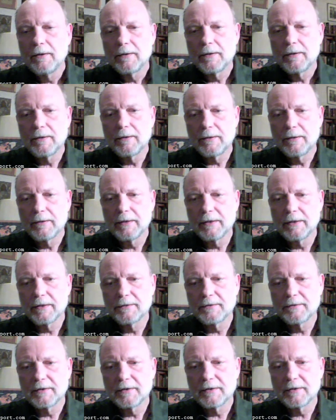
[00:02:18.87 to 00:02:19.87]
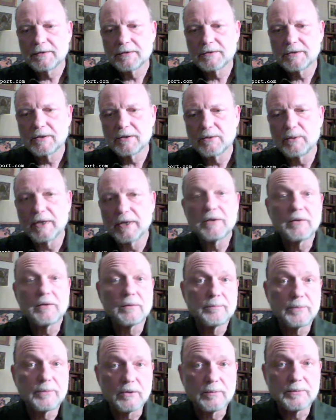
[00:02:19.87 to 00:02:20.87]
And that one of
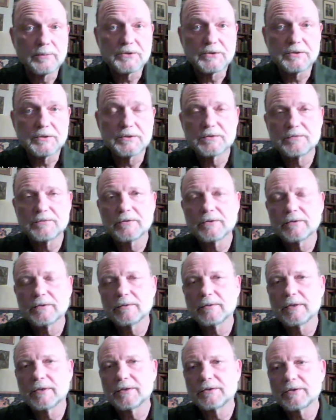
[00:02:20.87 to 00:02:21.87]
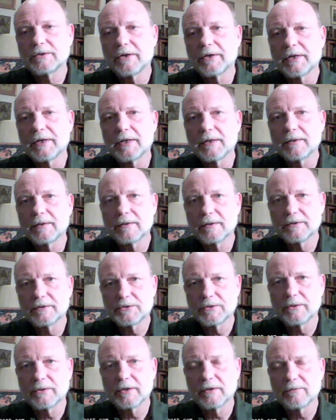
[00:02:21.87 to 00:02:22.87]
the purposes for targeting
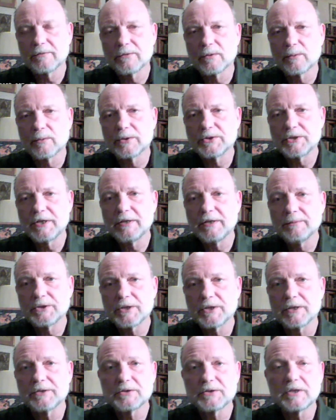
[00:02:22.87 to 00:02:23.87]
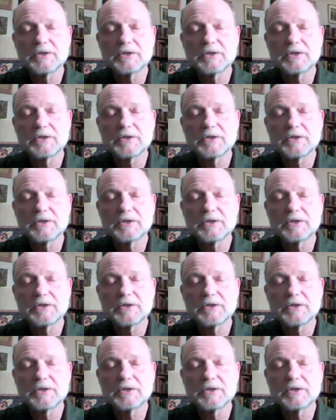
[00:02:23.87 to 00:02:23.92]
Syria for a regime change,